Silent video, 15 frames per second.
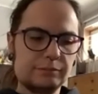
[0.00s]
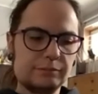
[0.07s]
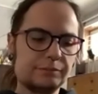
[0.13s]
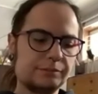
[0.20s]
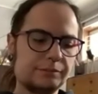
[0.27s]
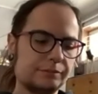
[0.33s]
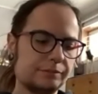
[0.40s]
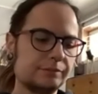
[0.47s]

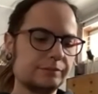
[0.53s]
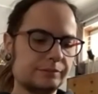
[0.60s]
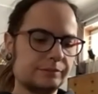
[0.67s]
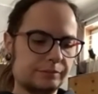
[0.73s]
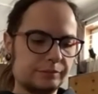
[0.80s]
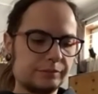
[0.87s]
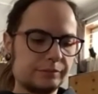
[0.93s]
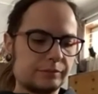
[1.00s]

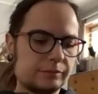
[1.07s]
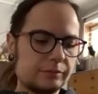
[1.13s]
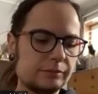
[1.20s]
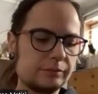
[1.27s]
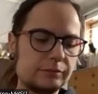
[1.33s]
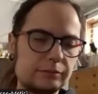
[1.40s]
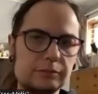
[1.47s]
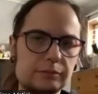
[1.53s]

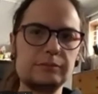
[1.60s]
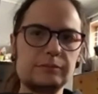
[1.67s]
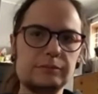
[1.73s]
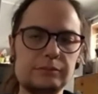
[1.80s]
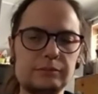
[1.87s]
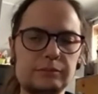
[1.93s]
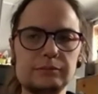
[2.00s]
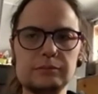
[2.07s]

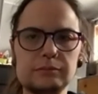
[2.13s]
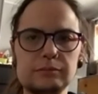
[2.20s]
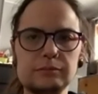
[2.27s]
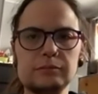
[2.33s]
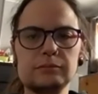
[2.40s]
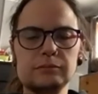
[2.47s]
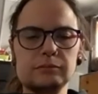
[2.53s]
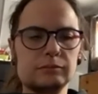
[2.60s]

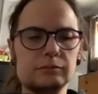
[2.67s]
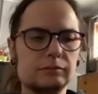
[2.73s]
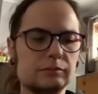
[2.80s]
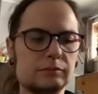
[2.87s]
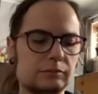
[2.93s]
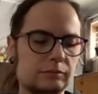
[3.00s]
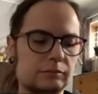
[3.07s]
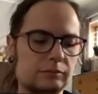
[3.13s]

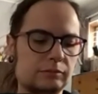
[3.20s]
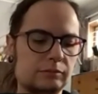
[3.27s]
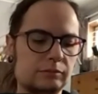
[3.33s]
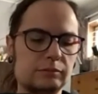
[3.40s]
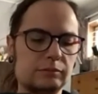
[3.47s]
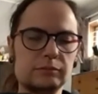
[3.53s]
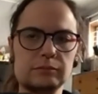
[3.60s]
This person isn't speaking.